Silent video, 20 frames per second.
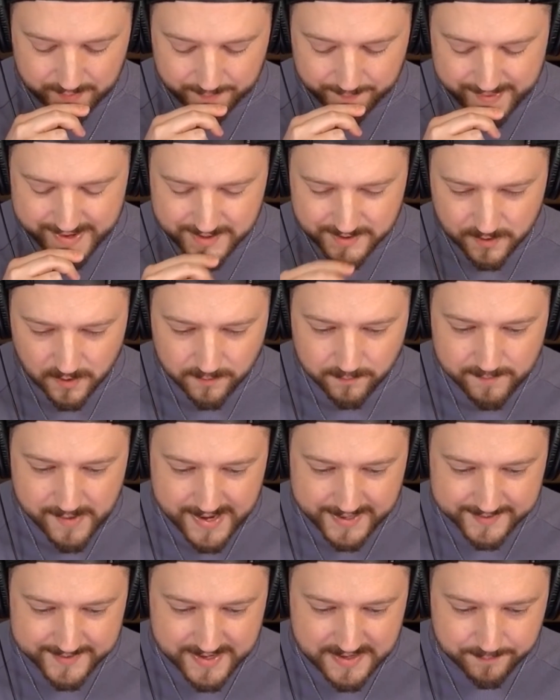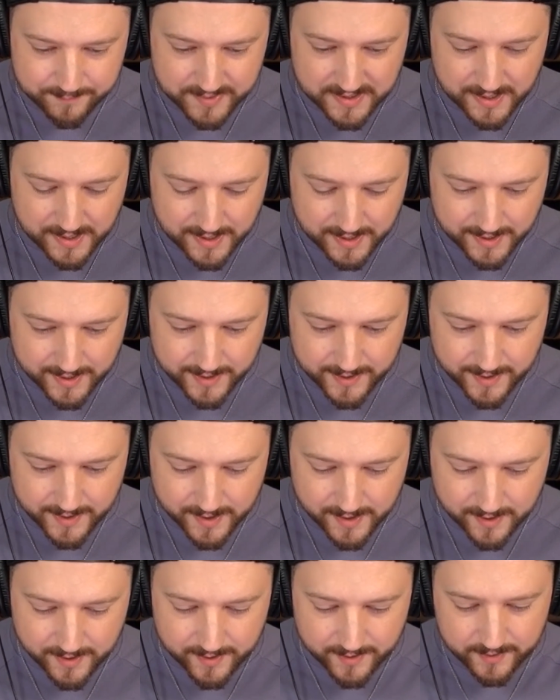We might go Mega Knight behind, uh,
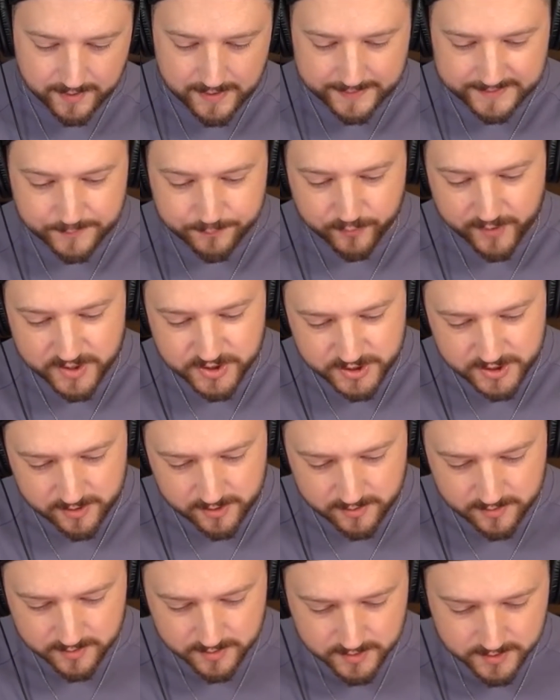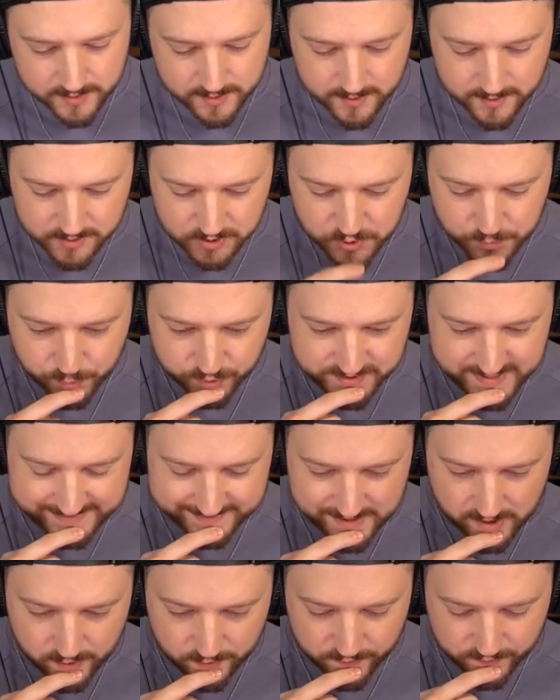uh, at the bridge here to
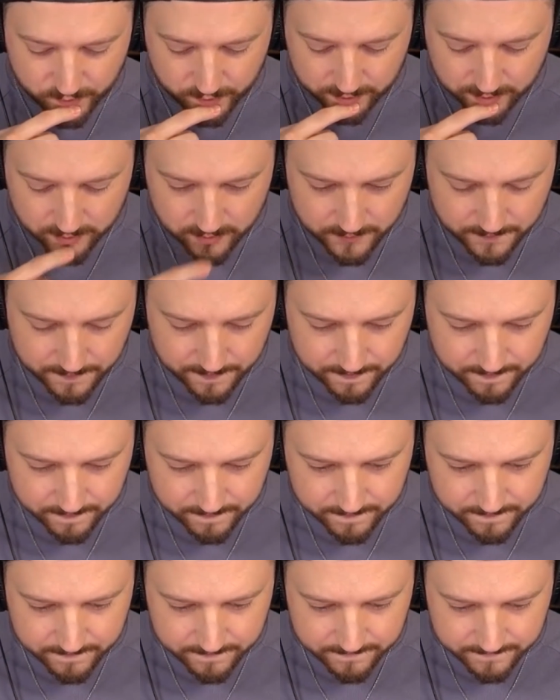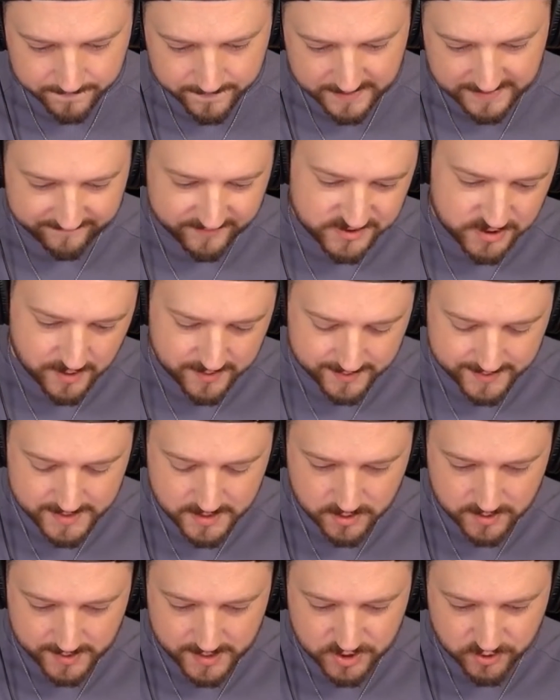protect our Inferno. If he's got
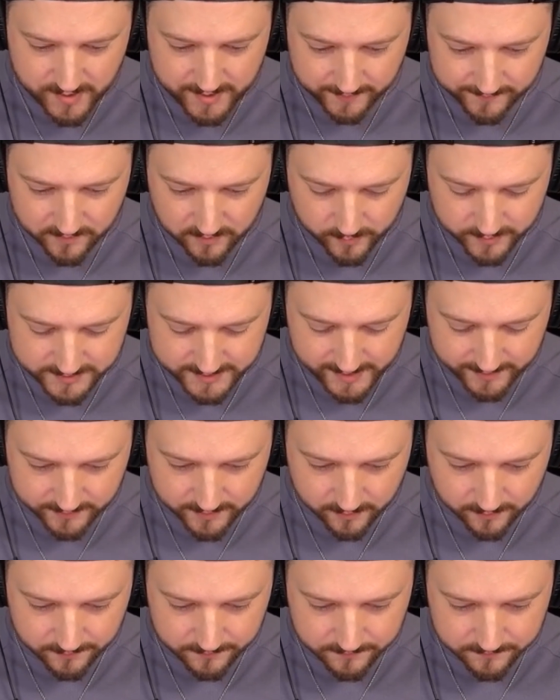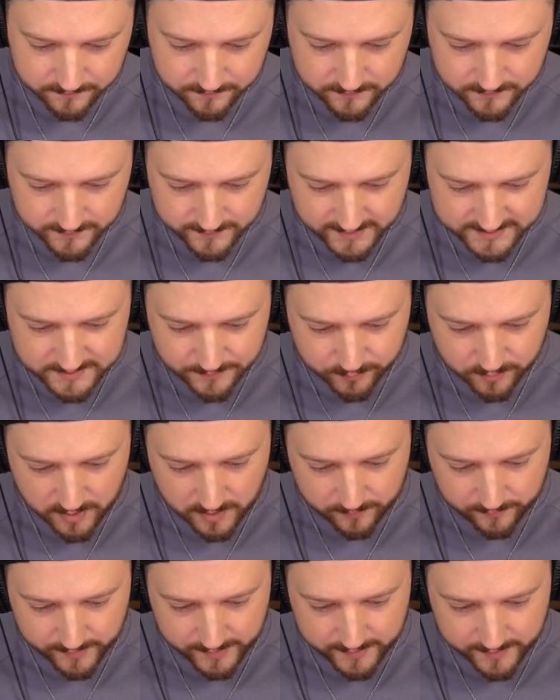E-Dragon, e though, we're dead, though. That's the
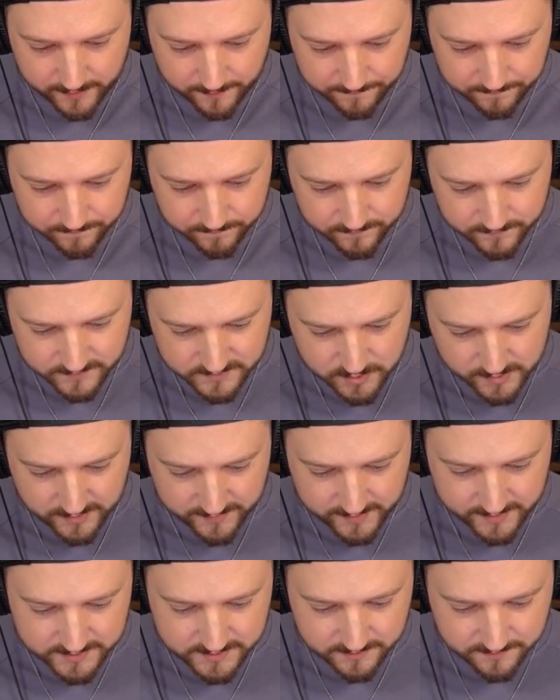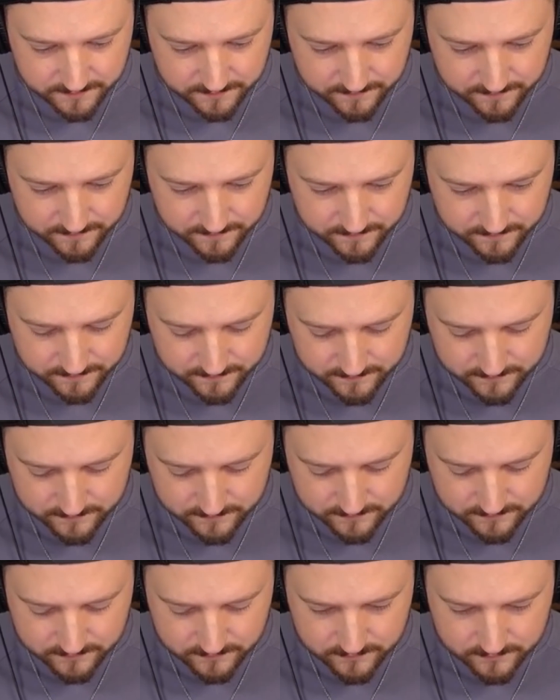problem right now. Go into these.
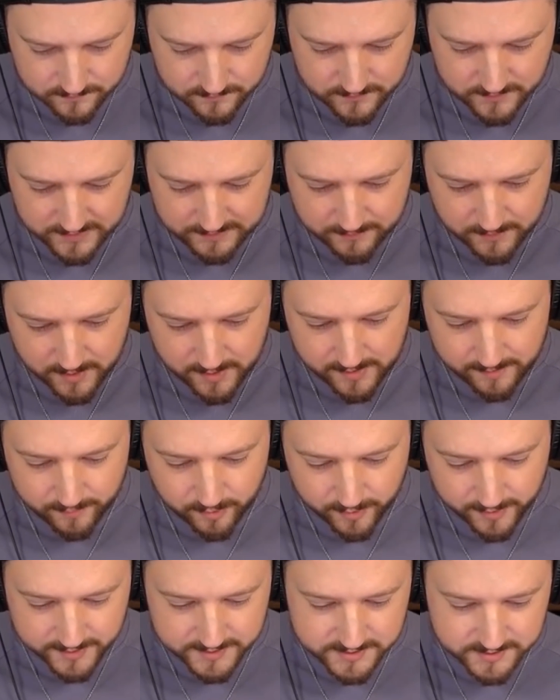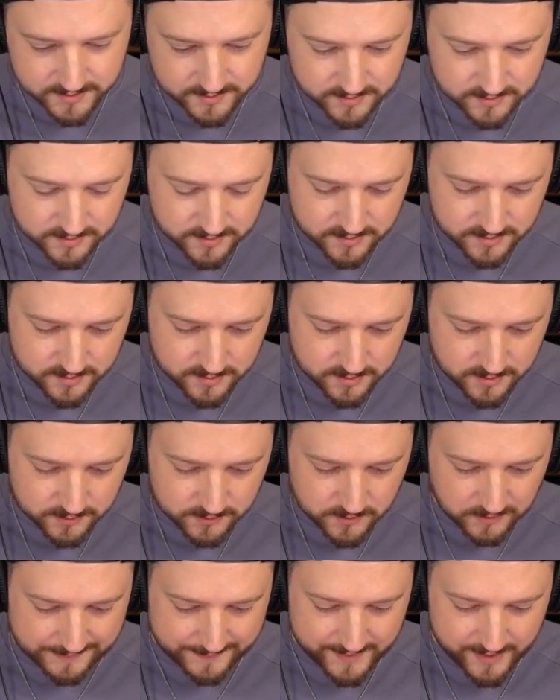Come on, boys.
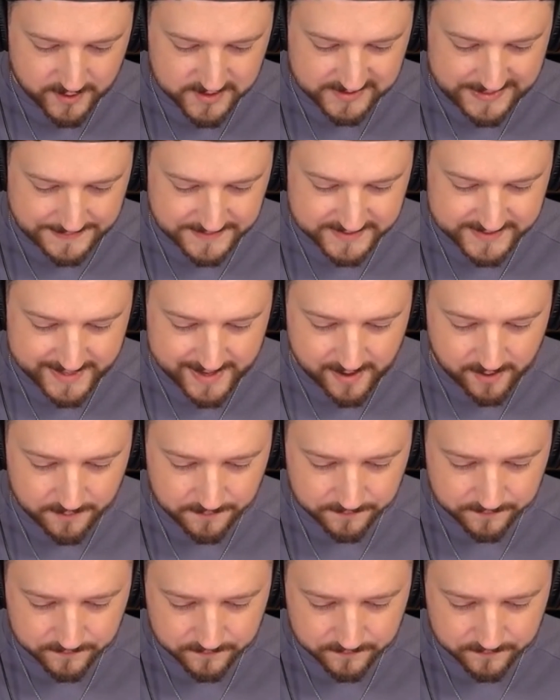They're coming here, slaps it down.